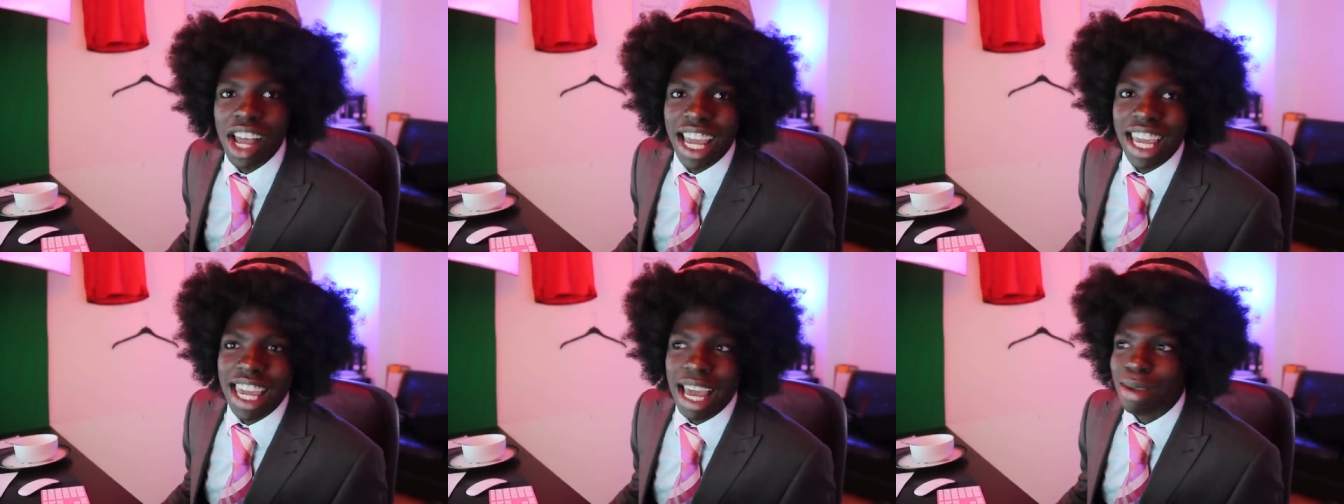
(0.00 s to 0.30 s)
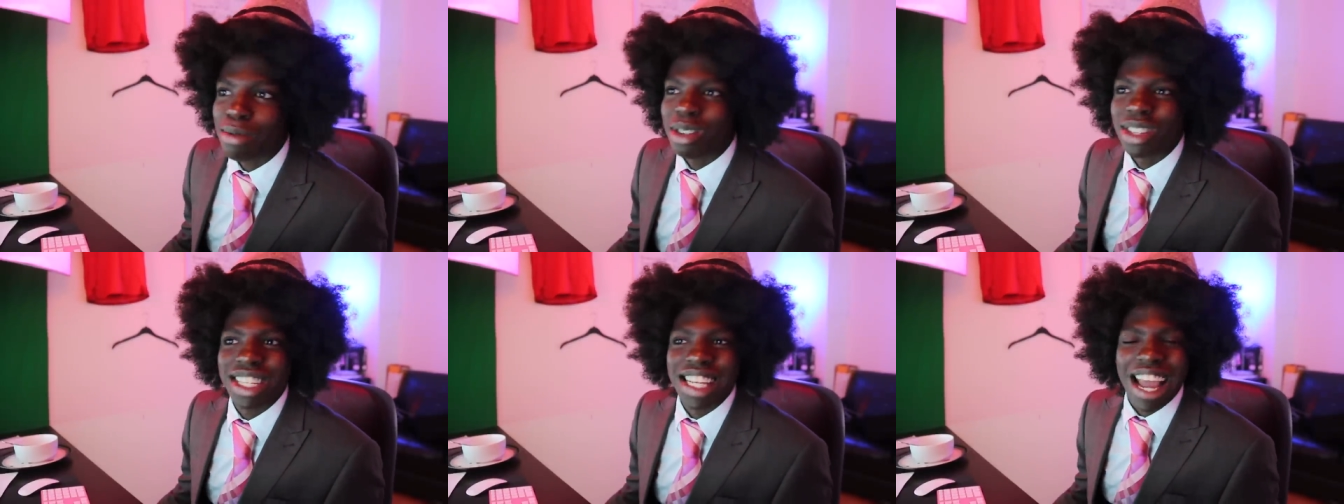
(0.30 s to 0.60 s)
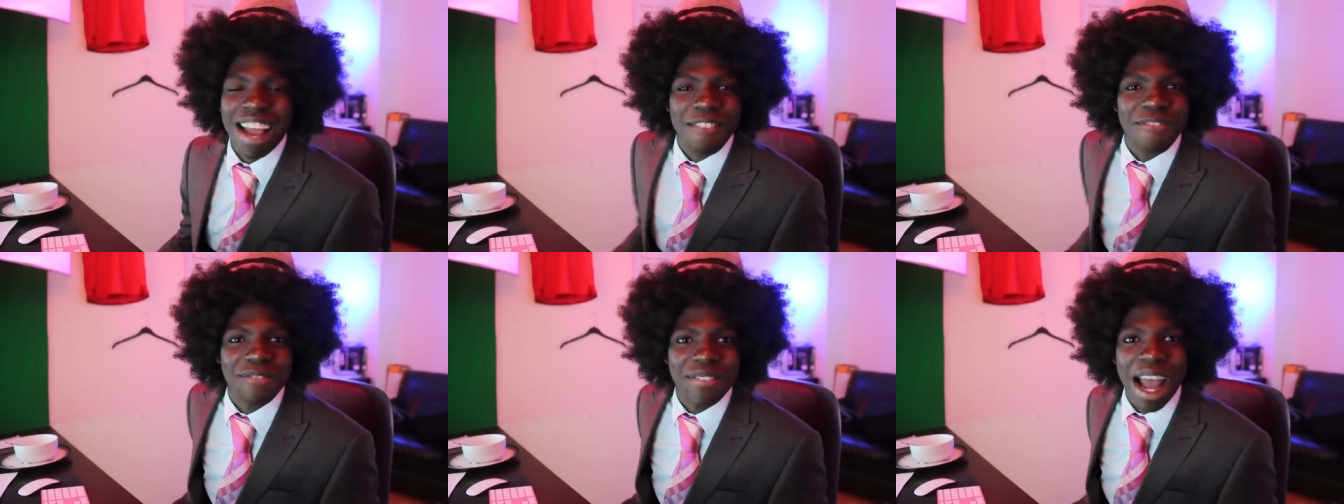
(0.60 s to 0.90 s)
He kept on
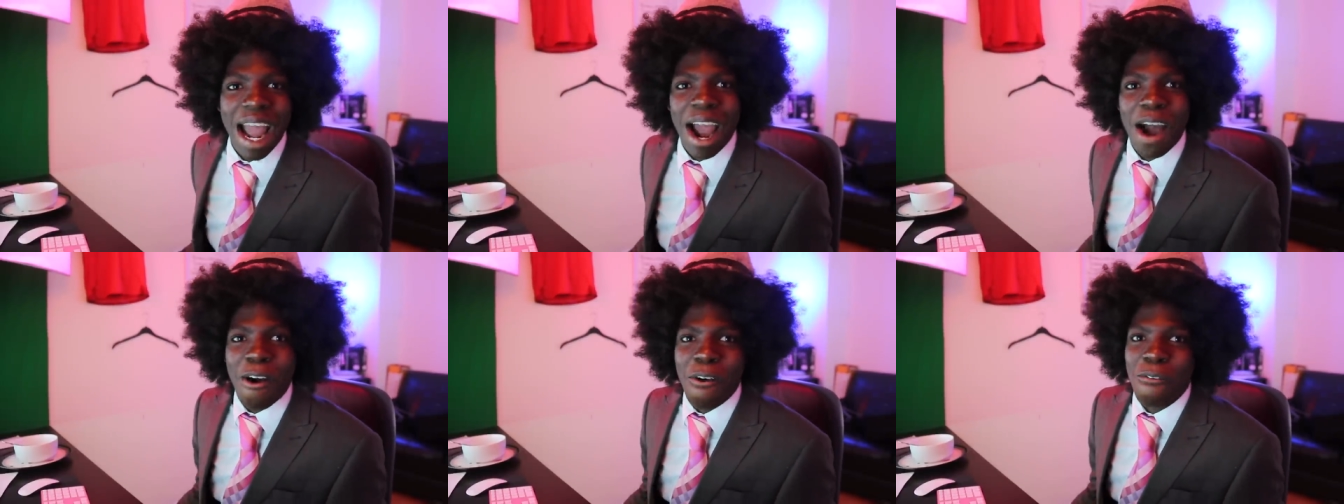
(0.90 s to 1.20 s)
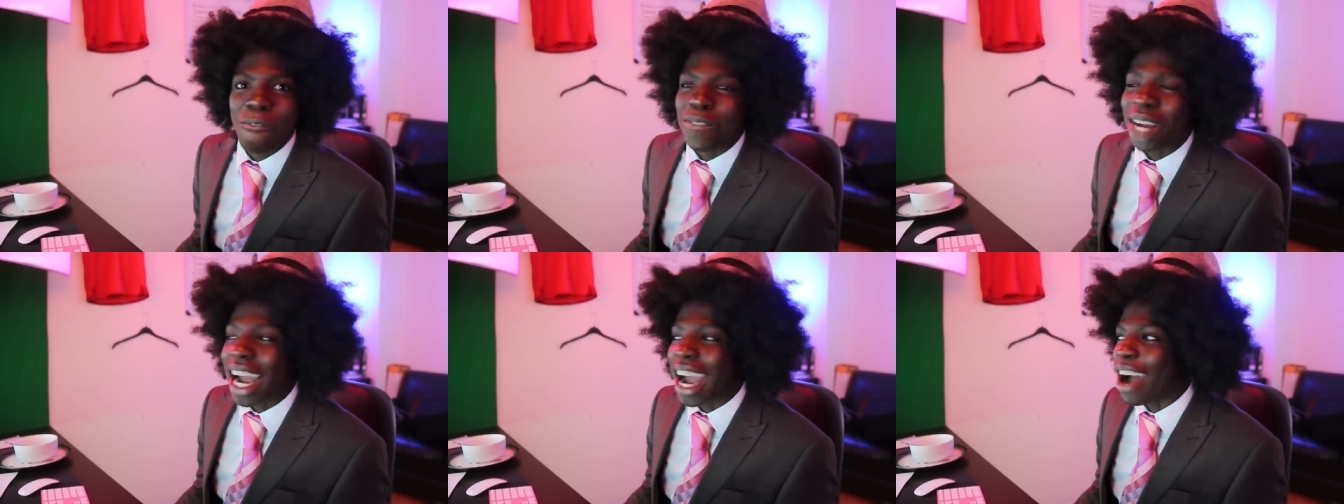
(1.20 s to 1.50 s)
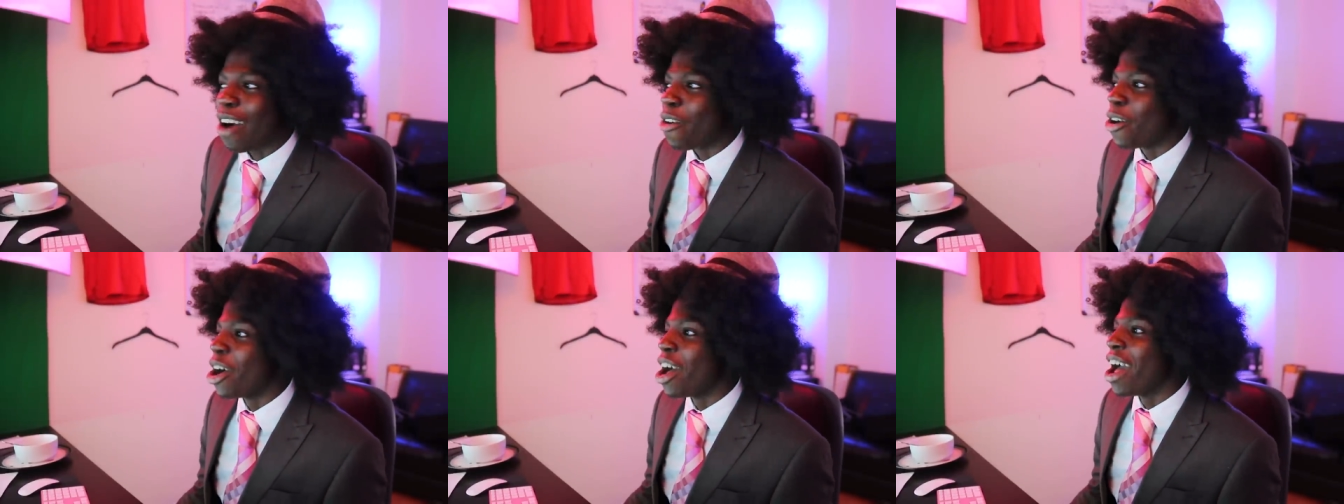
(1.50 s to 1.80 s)
saying foul,
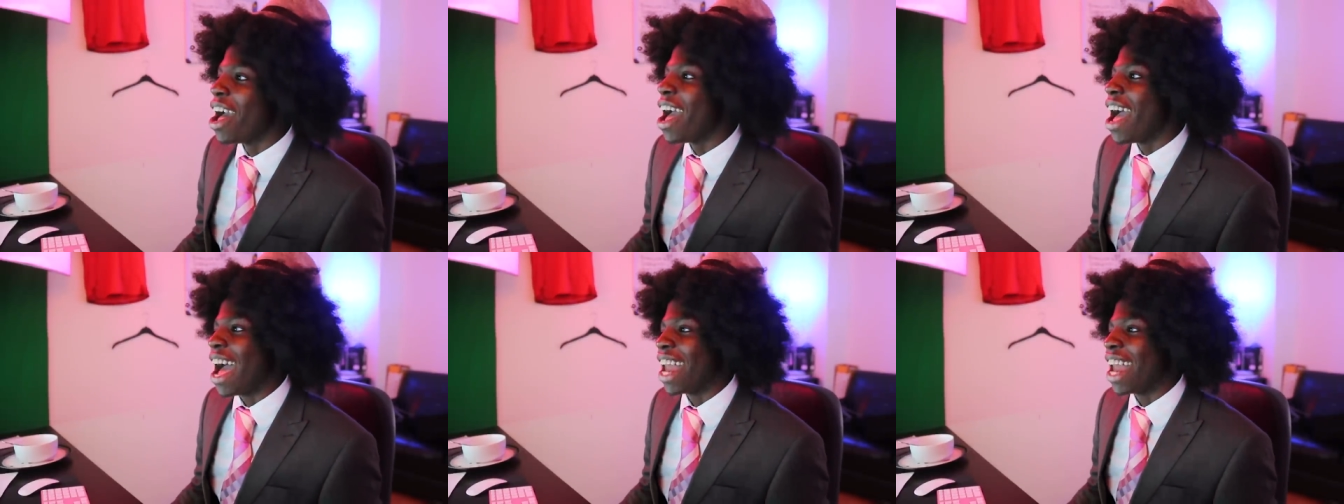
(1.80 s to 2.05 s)
foul.